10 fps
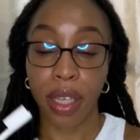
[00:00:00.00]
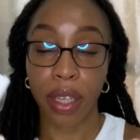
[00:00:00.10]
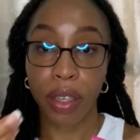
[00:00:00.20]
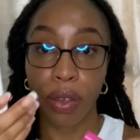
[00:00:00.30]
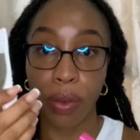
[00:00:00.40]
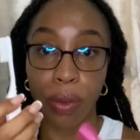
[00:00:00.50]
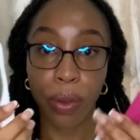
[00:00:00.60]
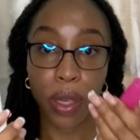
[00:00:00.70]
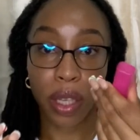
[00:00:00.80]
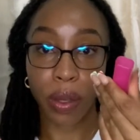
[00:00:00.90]
you know
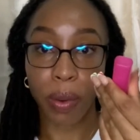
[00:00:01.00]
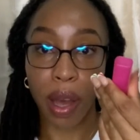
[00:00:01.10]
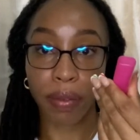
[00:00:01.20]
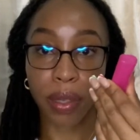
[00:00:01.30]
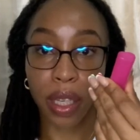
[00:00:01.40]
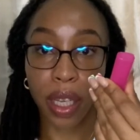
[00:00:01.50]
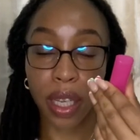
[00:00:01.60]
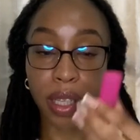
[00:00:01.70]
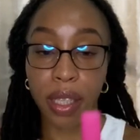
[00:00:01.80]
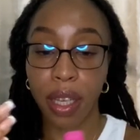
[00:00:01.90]
you have the
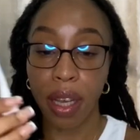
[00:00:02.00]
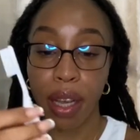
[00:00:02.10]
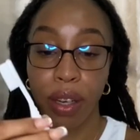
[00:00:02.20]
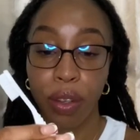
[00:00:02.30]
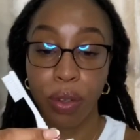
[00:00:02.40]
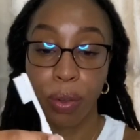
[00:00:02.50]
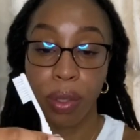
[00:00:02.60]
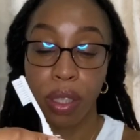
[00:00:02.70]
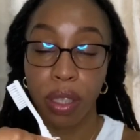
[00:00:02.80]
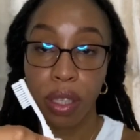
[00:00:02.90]
case here and you use
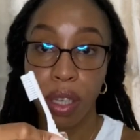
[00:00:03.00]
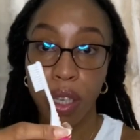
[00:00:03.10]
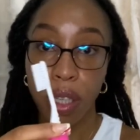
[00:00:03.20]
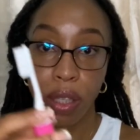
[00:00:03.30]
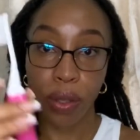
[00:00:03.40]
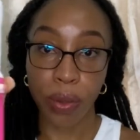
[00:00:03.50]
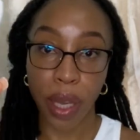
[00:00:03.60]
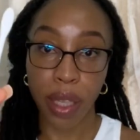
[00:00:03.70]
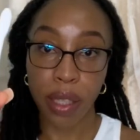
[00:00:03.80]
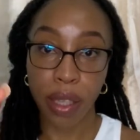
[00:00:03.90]
it to
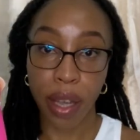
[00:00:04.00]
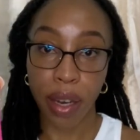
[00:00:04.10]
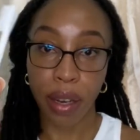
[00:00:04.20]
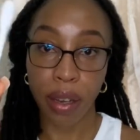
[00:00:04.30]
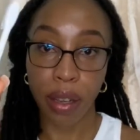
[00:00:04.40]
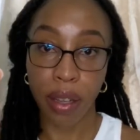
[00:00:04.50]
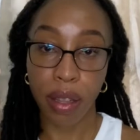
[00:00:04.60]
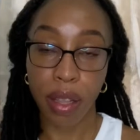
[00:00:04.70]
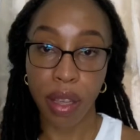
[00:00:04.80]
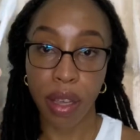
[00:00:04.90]
extend
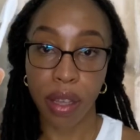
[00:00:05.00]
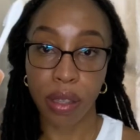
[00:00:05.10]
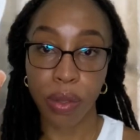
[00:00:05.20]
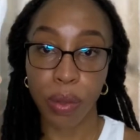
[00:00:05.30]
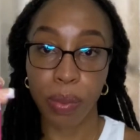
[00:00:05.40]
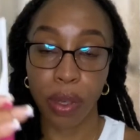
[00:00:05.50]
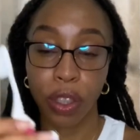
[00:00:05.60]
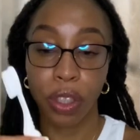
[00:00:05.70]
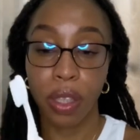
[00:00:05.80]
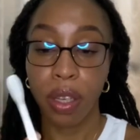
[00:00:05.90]
the
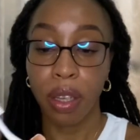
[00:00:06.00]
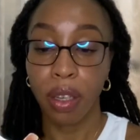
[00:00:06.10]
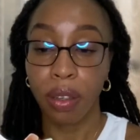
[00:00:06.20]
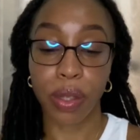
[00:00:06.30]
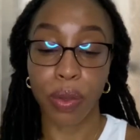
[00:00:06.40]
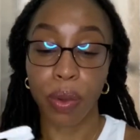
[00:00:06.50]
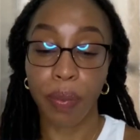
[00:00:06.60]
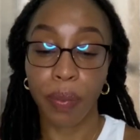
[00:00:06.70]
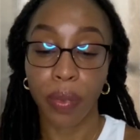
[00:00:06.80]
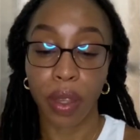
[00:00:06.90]
toothbrush so
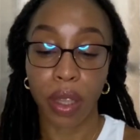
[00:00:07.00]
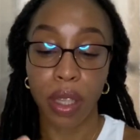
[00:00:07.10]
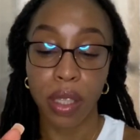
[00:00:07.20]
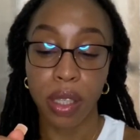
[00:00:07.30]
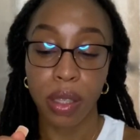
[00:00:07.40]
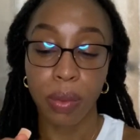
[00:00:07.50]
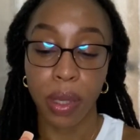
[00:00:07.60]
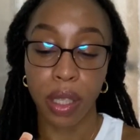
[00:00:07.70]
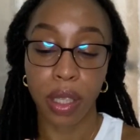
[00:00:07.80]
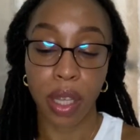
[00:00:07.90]
this is
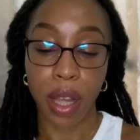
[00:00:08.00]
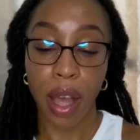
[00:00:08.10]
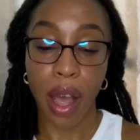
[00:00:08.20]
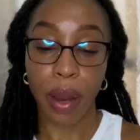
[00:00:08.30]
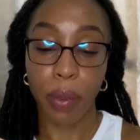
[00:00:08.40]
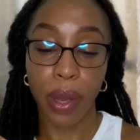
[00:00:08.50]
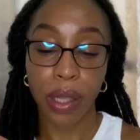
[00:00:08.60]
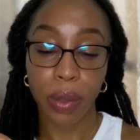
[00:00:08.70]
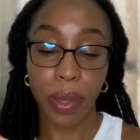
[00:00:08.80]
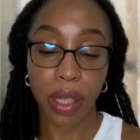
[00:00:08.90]
what I
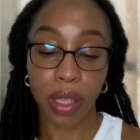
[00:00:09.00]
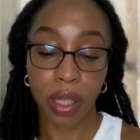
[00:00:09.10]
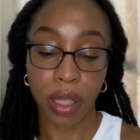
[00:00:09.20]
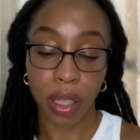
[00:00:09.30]
went with